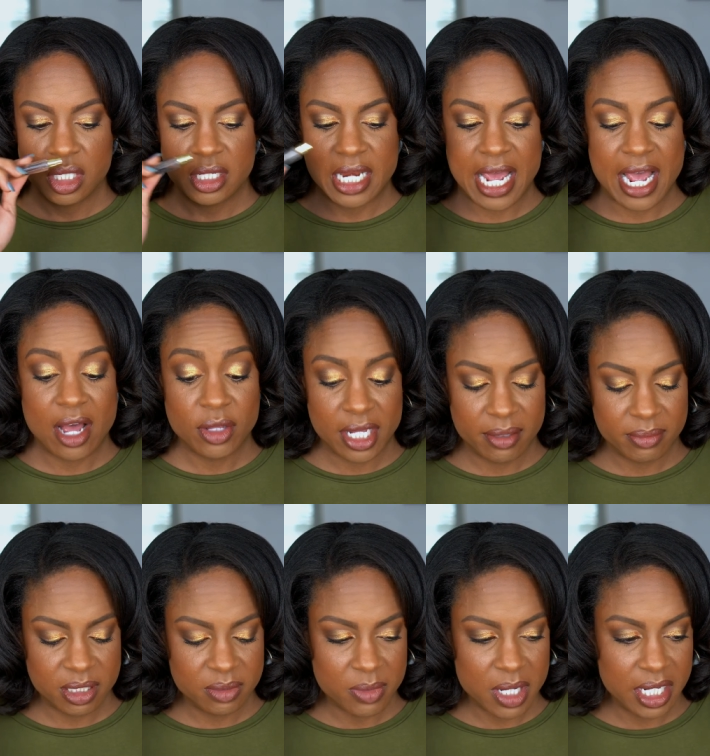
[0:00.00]
Now that
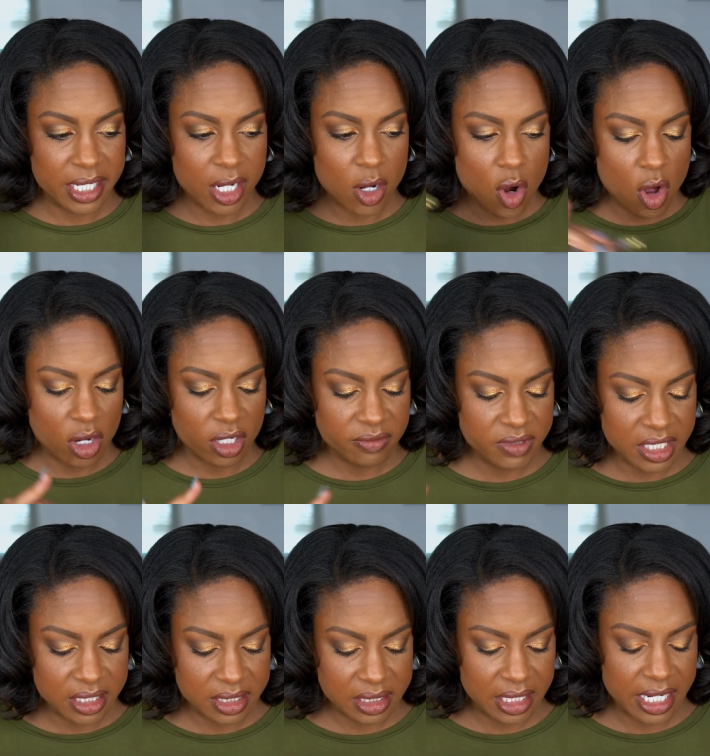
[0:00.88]
I'm smelling all of
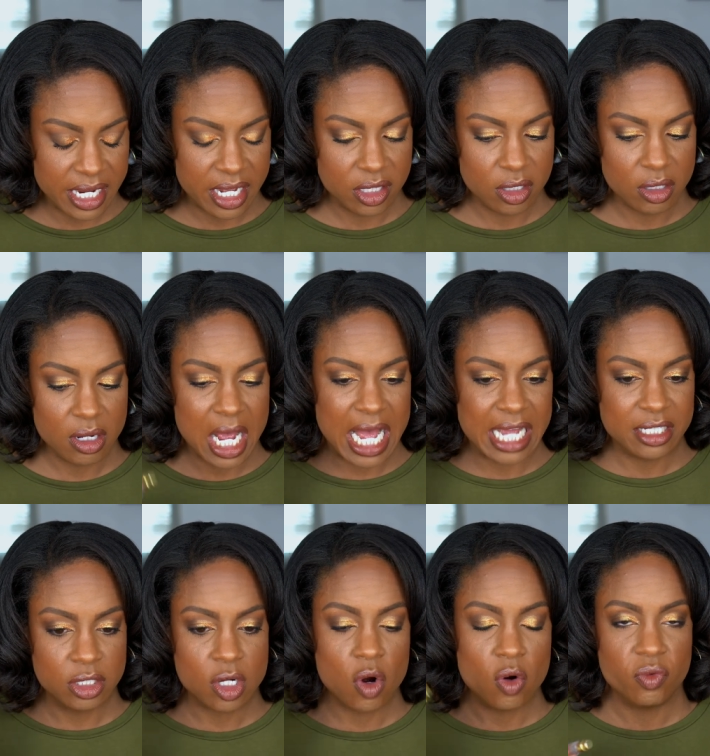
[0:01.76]
these together,
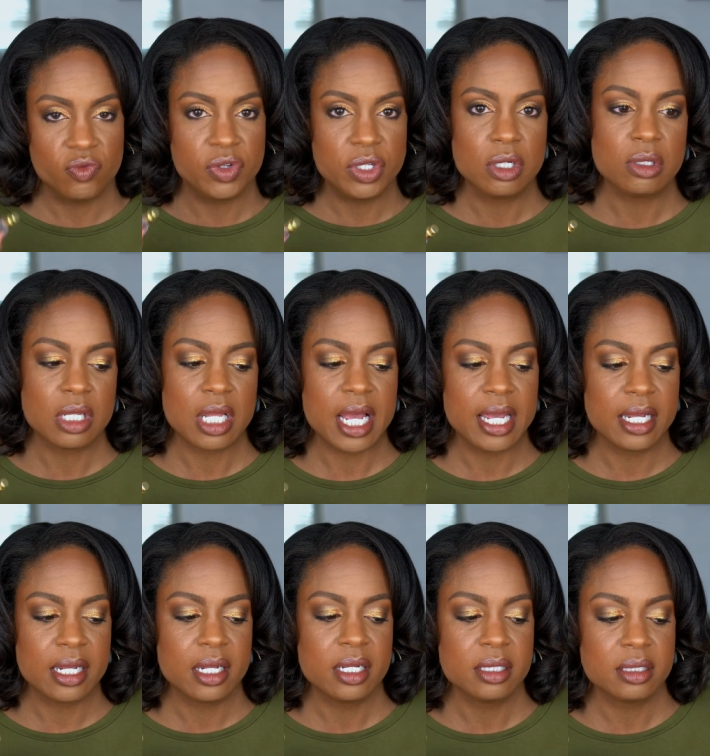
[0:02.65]
I don't feel
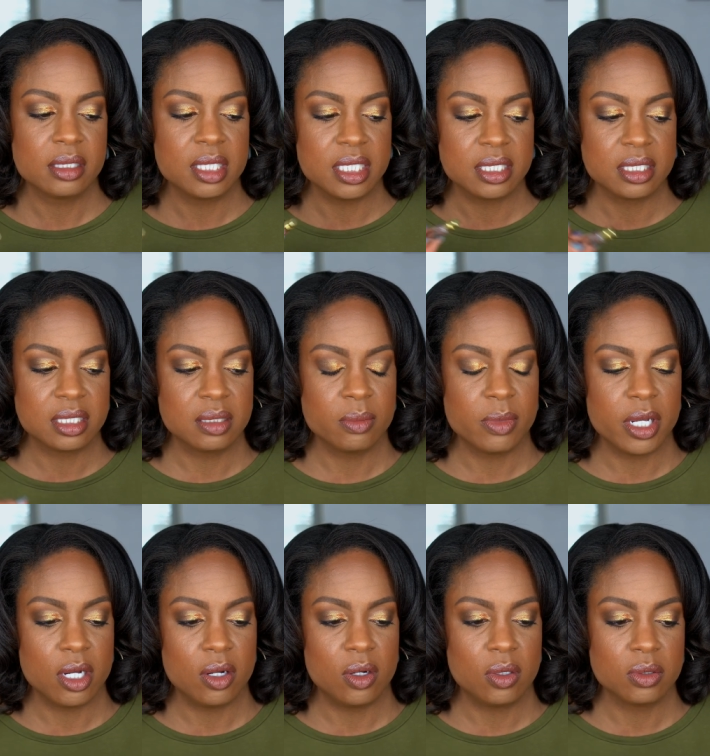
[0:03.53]
like this
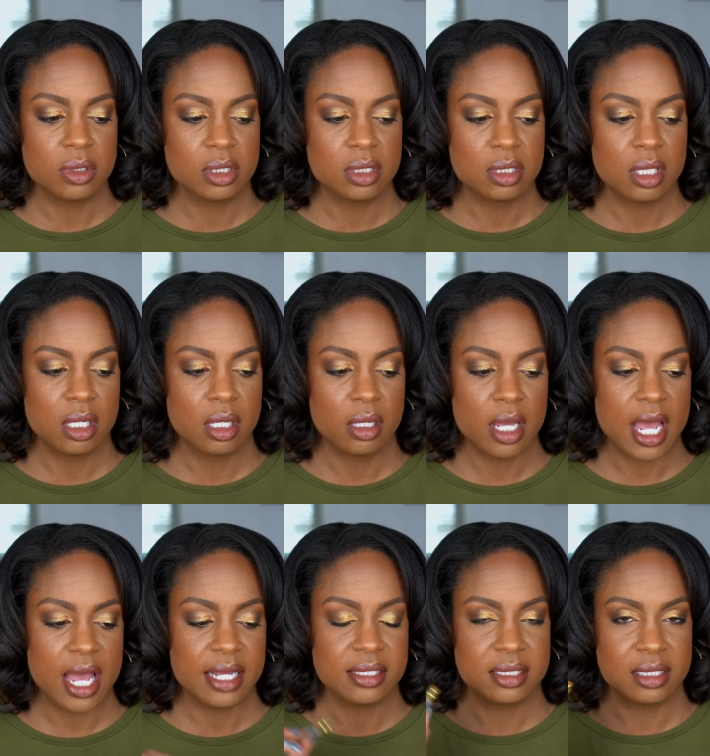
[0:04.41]
smells
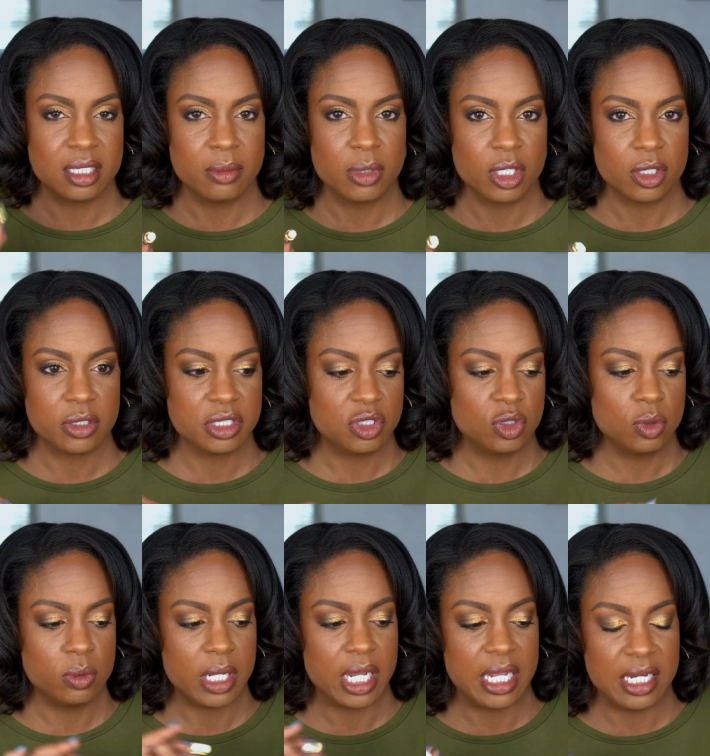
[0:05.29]
as similar
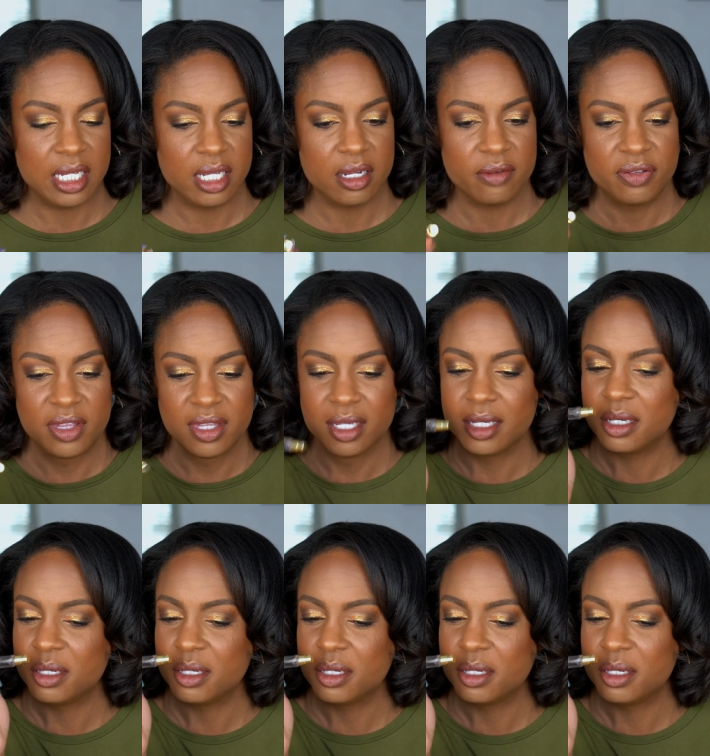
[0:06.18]
to any of